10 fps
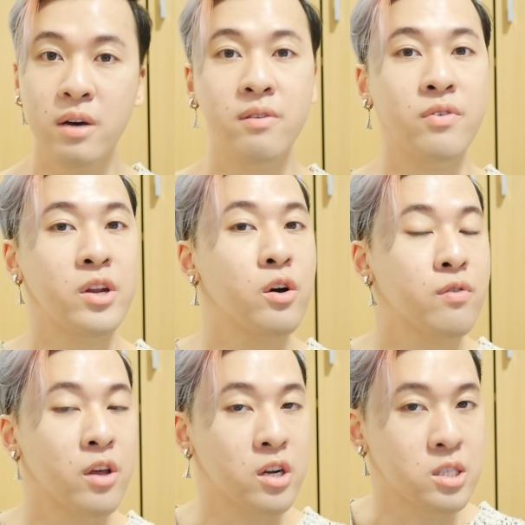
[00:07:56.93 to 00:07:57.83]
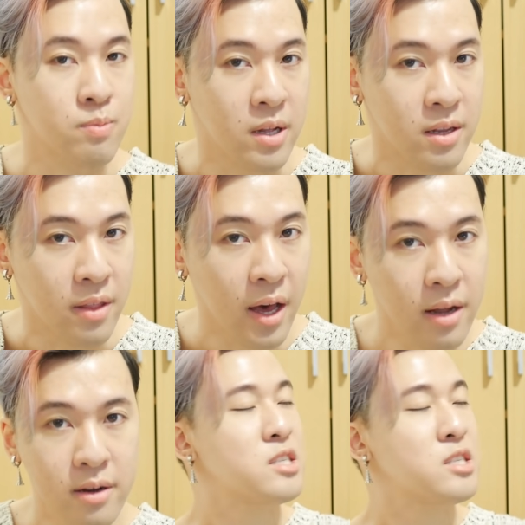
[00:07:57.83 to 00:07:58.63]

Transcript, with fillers: I have a video over there explaining that.